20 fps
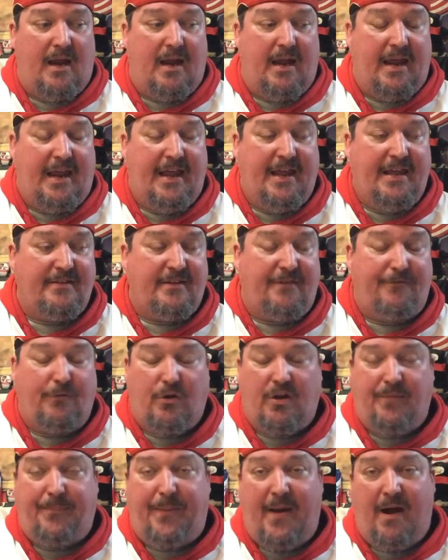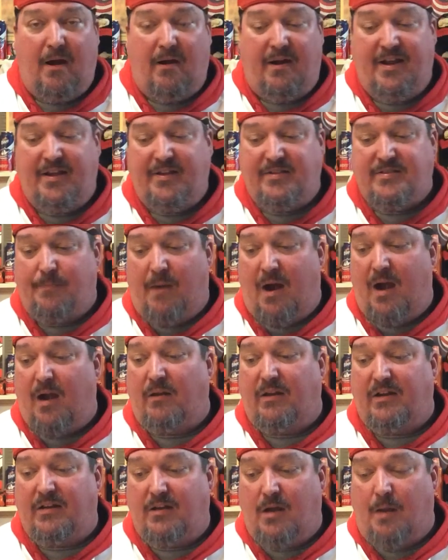If you compare his
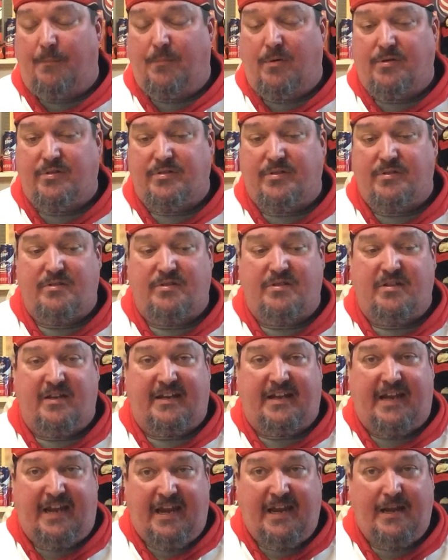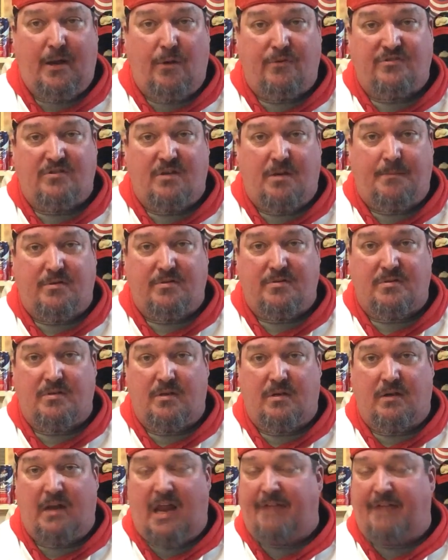minor league numbers to Aquino's numbers,
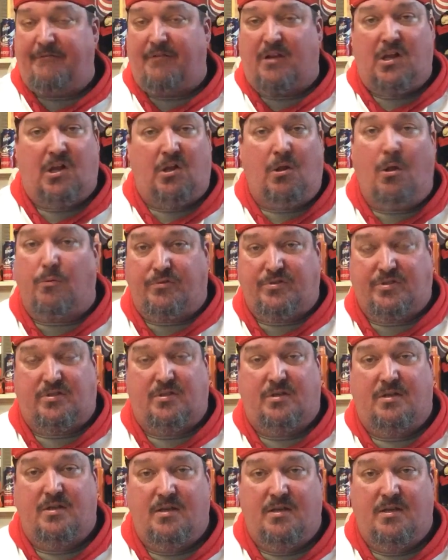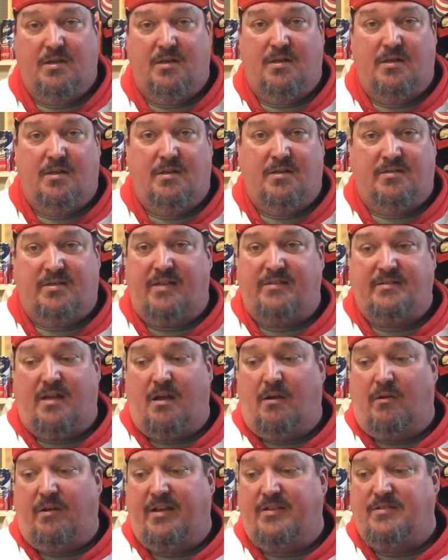they're not even close.
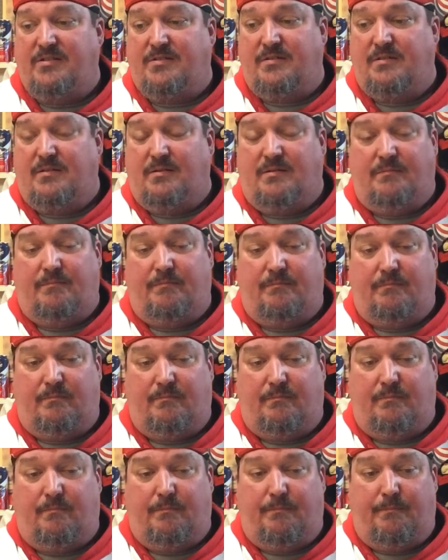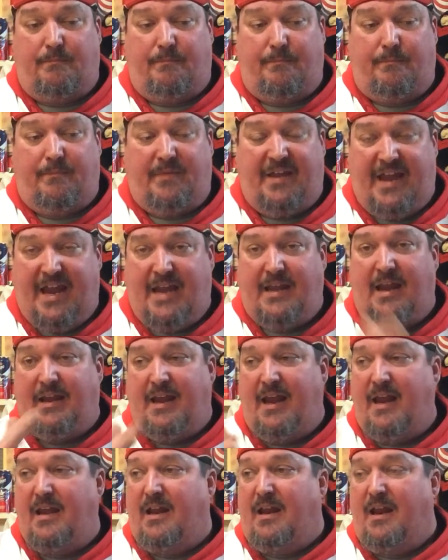Senzel has hit
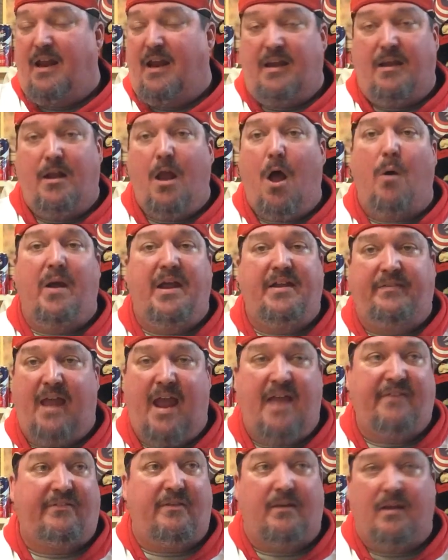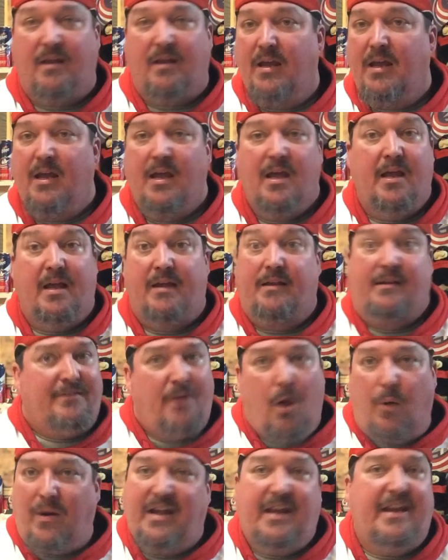and hit and hit. No, he hasn't.
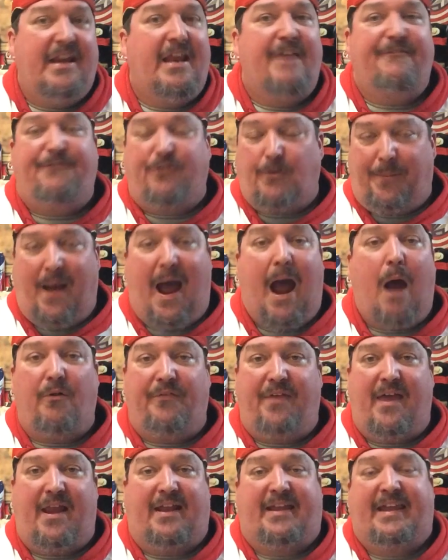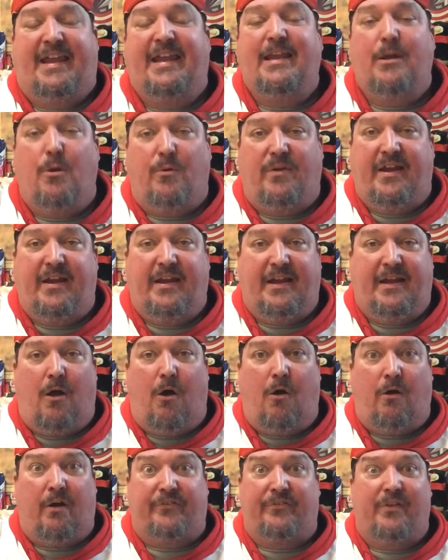No, he didn't hit for the power that Aquino did in
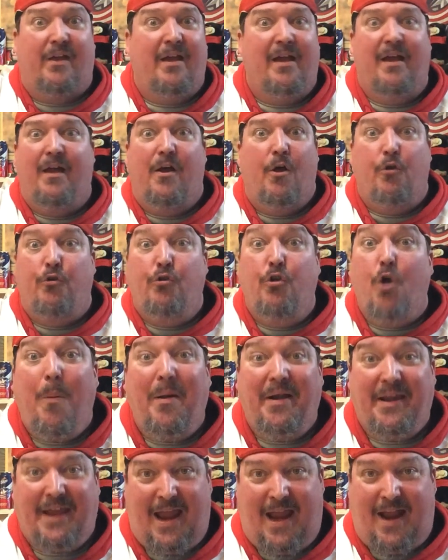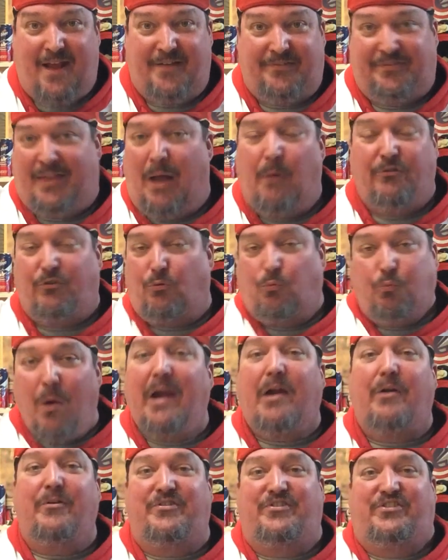August. Nobody has. That was a
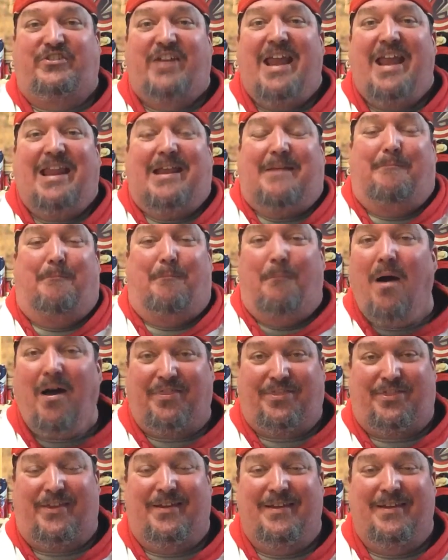record-setting month.